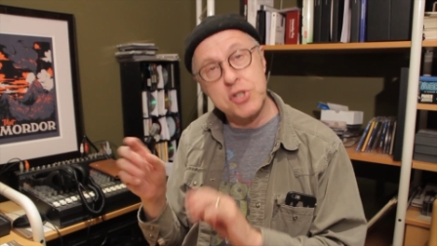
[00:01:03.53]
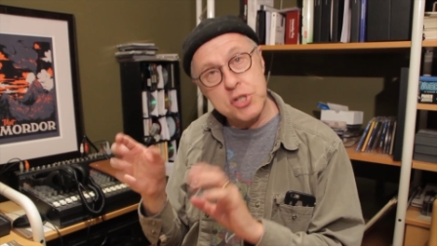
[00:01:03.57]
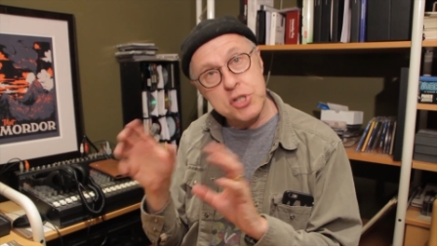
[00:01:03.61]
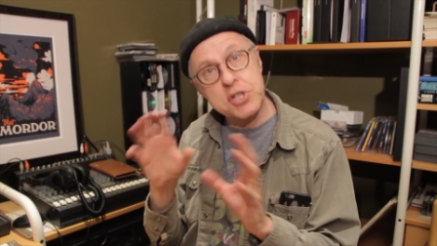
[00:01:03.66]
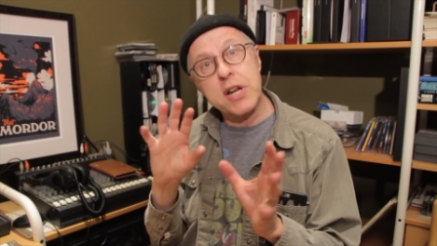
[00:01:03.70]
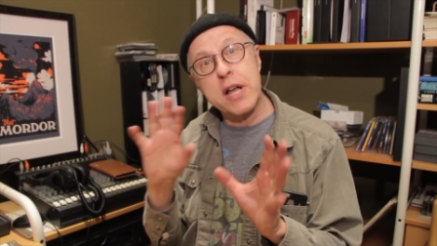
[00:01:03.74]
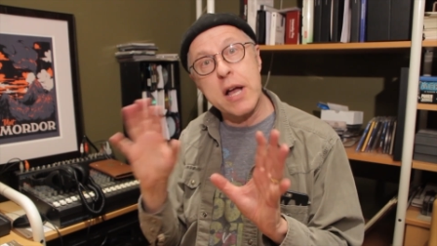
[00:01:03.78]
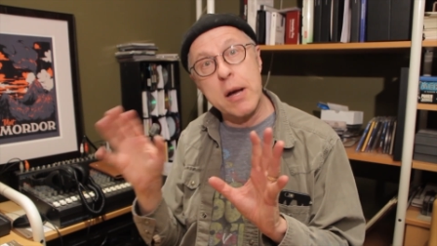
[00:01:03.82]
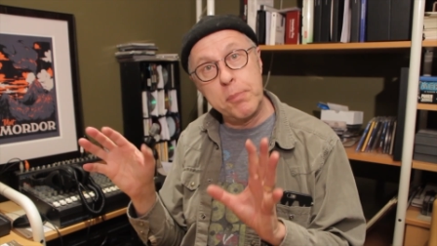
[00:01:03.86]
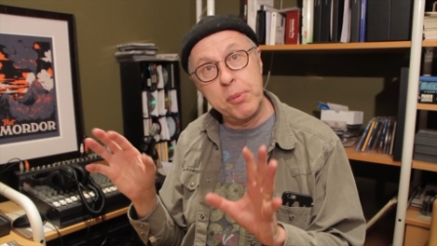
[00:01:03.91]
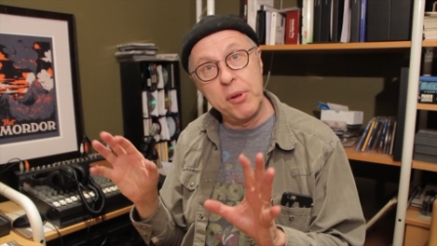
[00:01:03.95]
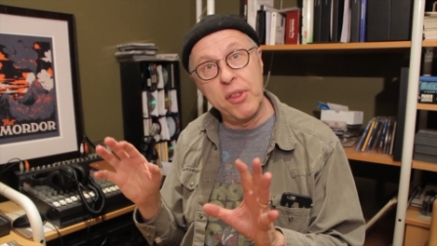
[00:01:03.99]

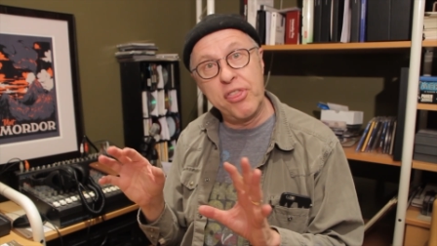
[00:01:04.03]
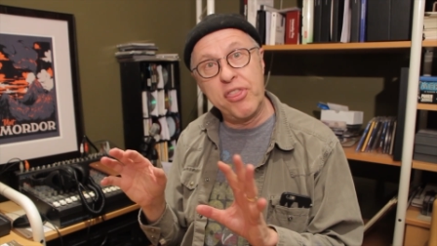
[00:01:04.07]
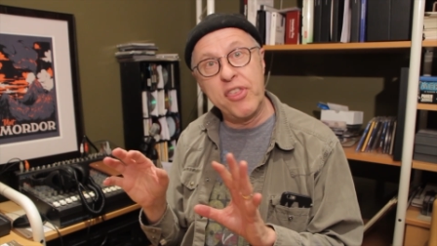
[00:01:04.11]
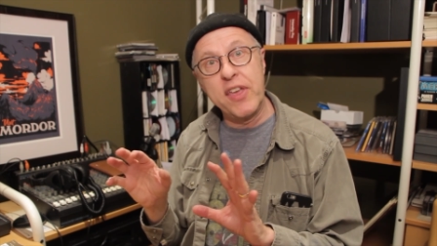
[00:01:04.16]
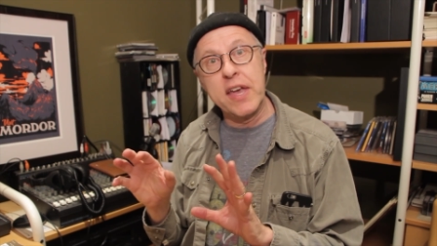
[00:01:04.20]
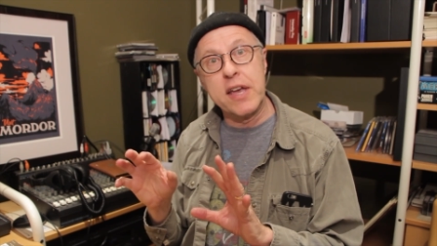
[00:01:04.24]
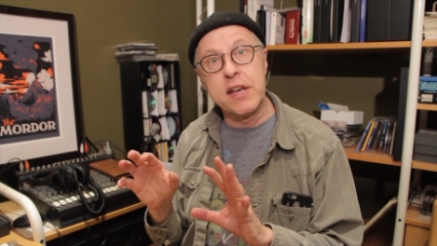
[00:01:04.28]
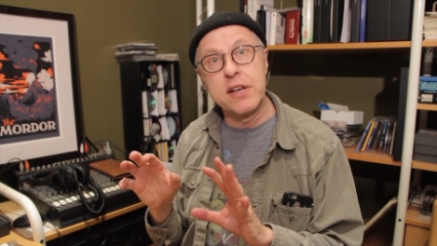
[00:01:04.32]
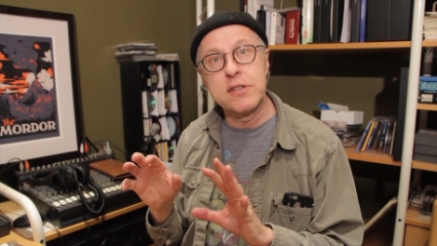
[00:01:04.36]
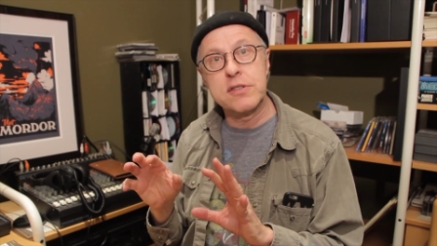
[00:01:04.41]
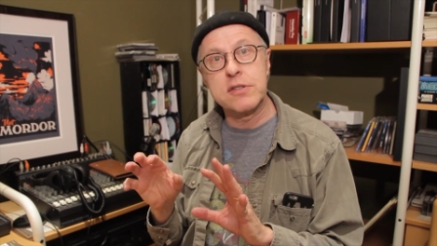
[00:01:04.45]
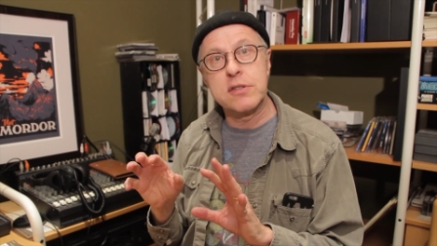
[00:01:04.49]
just a couple
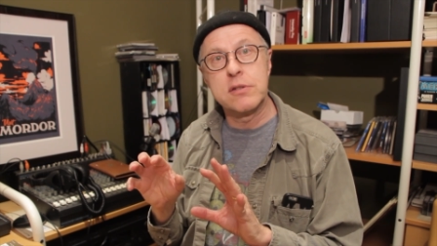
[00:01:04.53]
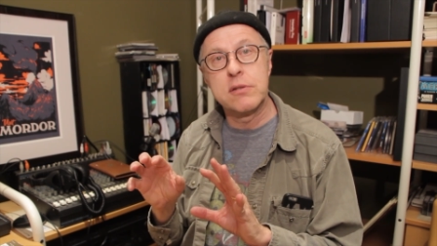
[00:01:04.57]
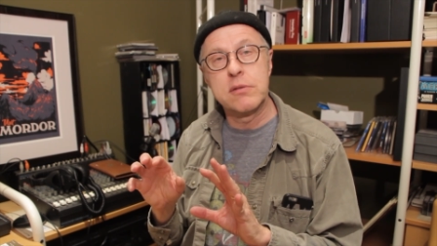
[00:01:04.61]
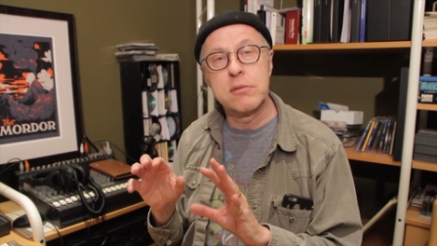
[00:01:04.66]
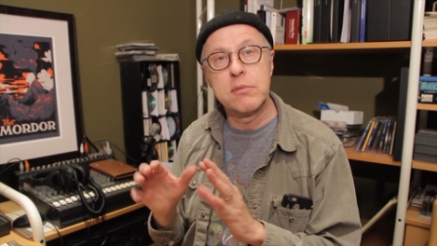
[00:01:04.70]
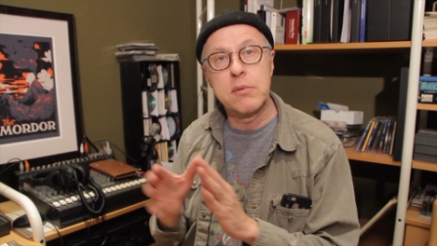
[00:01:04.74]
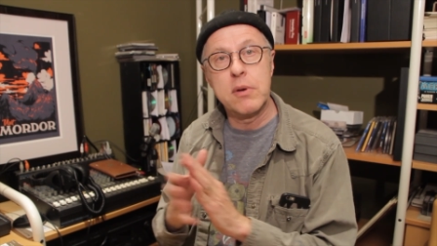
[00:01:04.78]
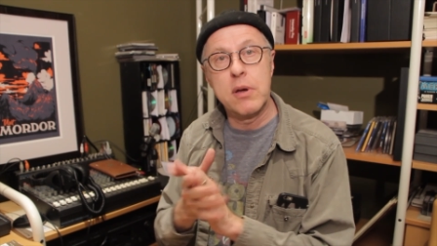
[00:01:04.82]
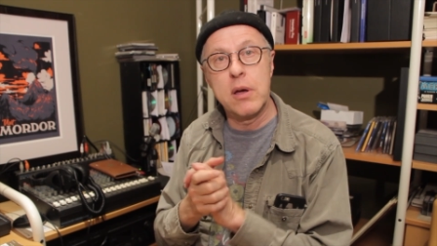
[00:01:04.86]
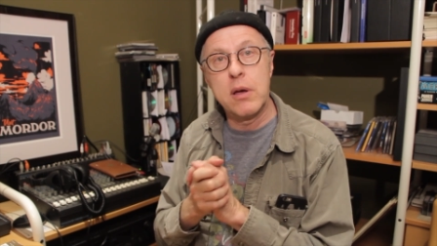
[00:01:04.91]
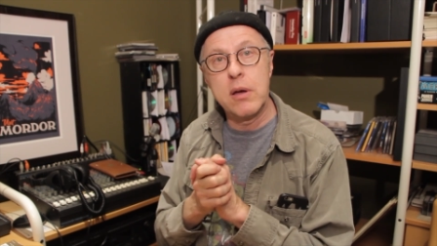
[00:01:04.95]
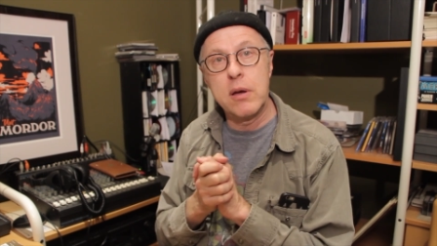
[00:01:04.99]
things
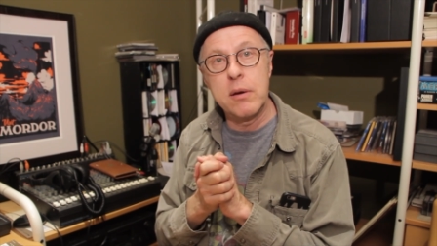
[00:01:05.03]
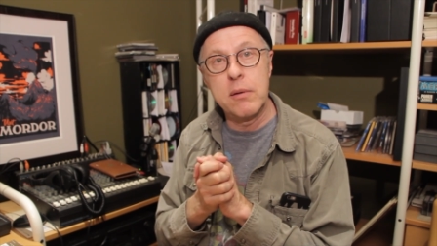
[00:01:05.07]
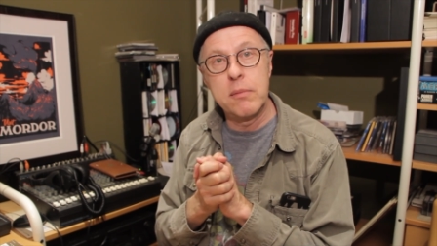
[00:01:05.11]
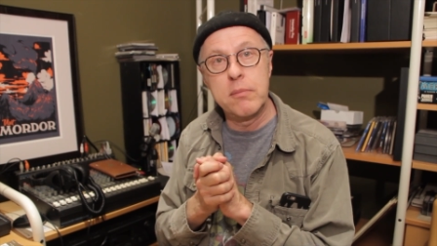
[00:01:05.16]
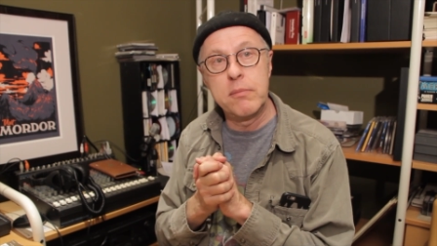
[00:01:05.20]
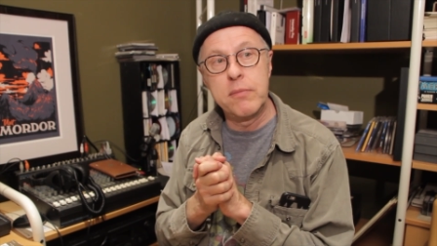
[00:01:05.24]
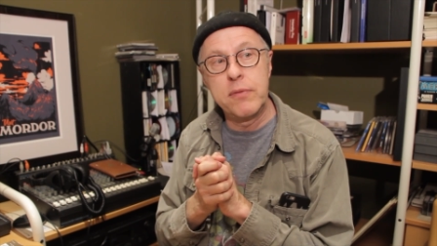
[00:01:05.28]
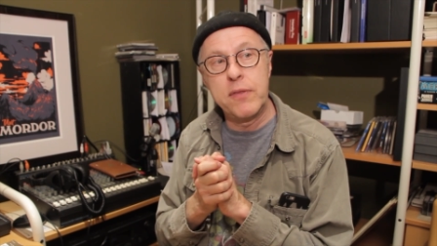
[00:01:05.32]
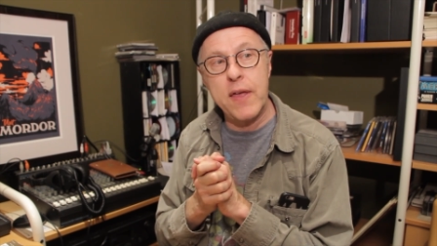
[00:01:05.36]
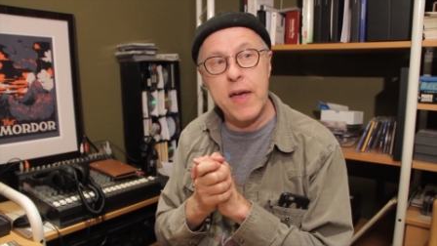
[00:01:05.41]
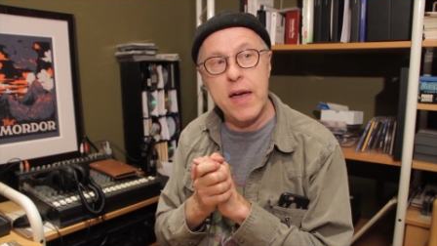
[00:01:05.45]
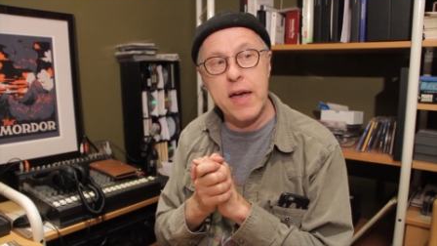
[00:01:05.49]

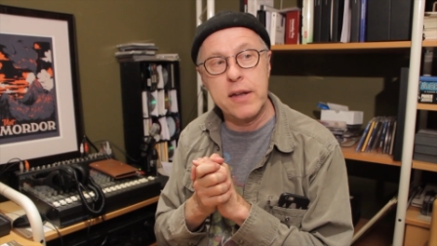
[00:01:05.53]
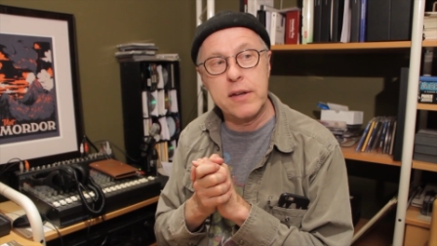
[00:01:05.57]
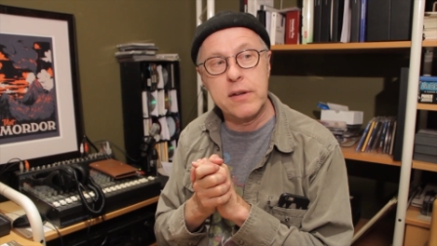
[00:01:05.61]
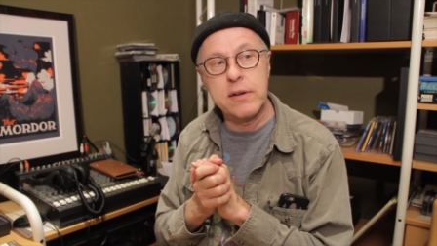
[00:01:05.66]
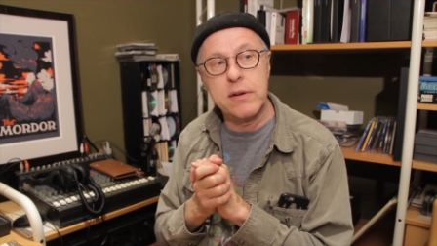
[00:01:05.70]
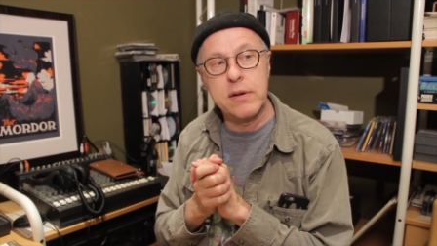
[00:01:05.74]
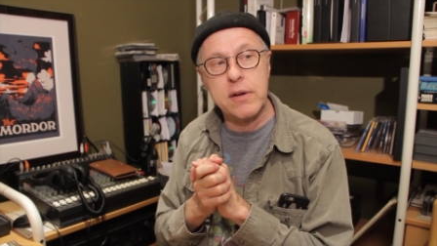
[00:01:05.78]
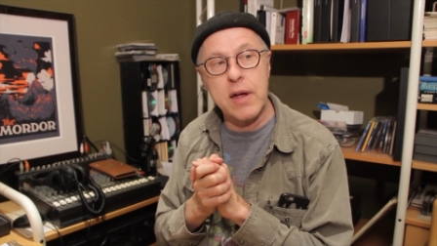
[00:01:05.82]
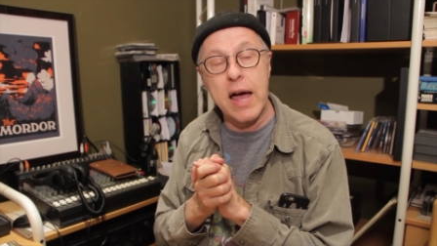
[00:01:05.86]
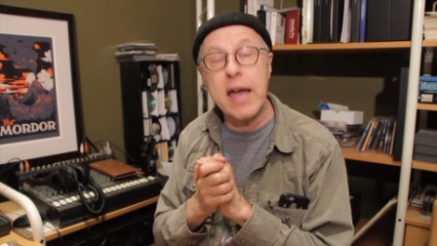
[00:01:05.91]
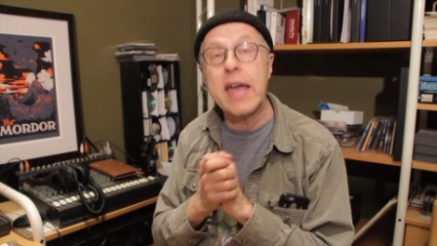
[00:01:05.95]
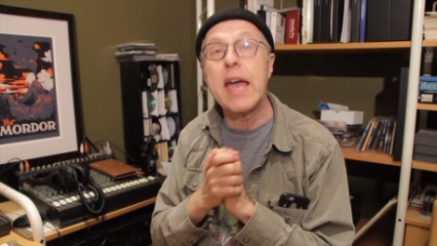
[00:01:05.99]
um,
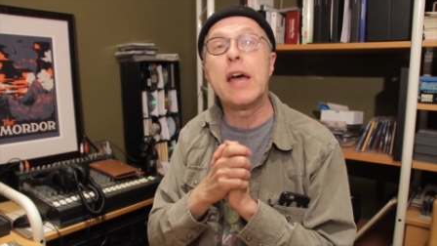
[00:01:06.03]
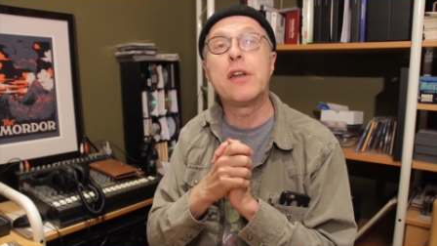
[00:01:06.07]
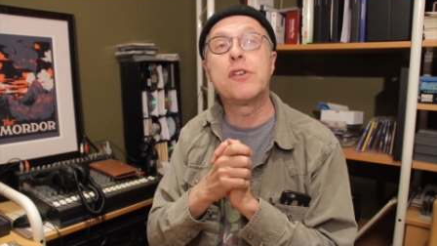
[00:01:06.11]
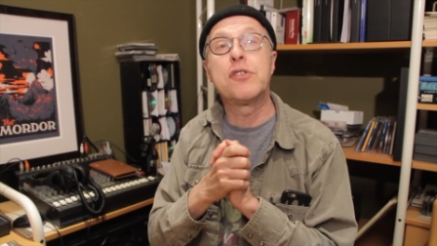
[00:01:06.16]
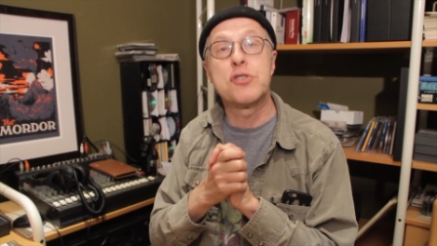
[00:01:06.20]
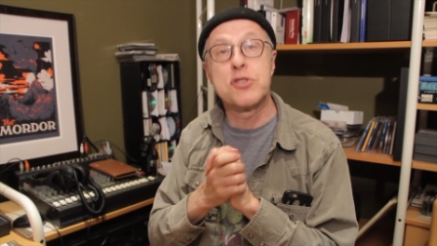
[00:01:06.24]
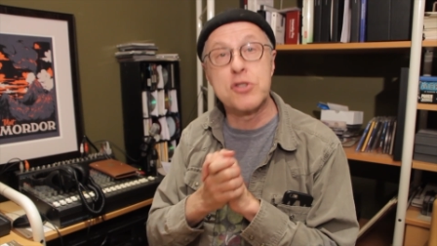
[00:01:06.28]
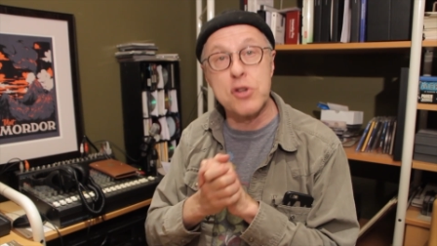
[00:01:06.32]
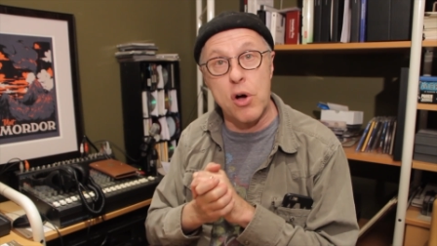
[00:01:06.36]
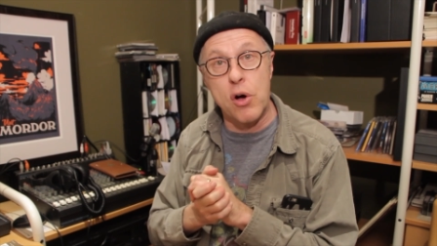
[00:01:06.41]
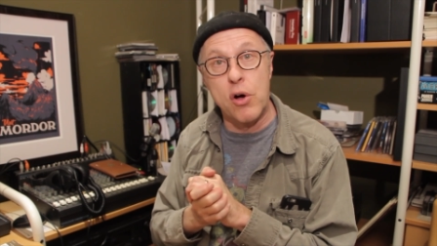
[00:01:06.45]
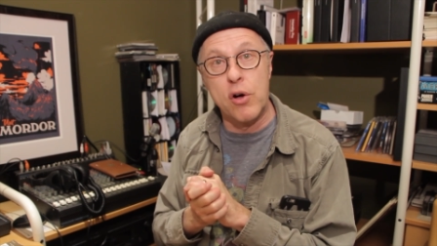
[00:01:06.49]
that I had
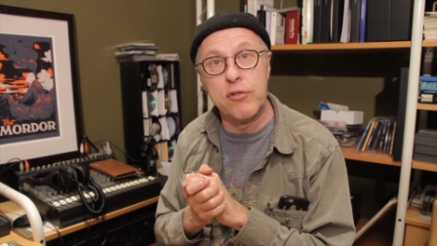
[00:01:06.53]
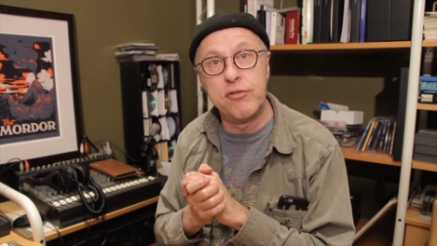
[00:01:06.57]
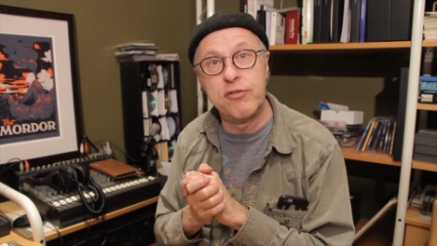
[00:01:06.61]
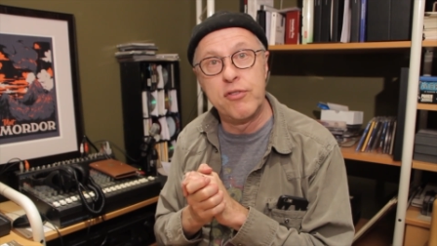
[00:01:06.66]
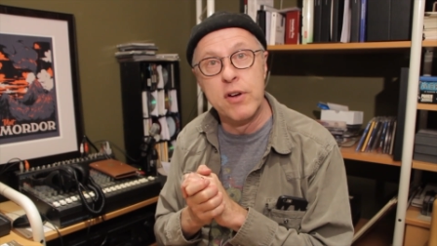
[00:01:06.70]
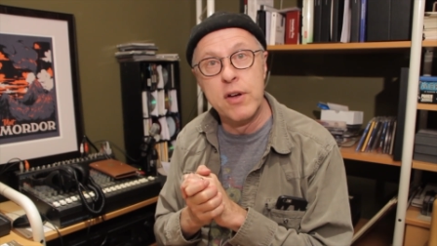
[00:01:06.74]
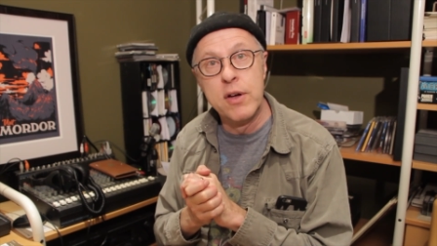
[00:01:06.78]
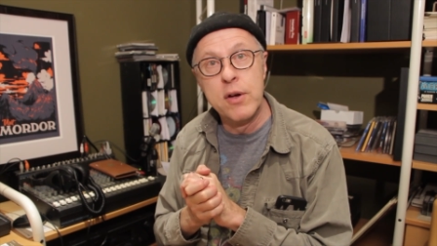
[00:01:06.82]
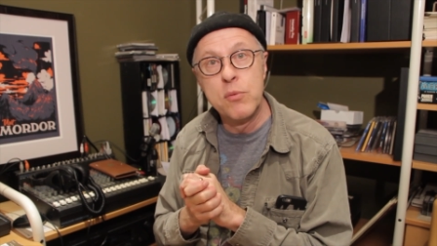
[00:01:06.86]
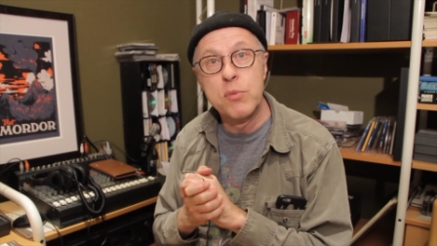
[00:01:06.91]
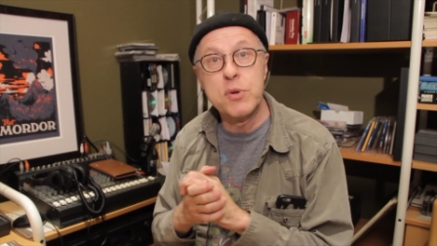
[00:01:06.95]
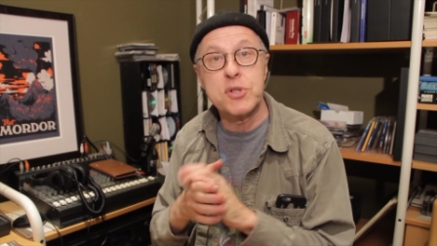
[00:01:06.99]
to solve,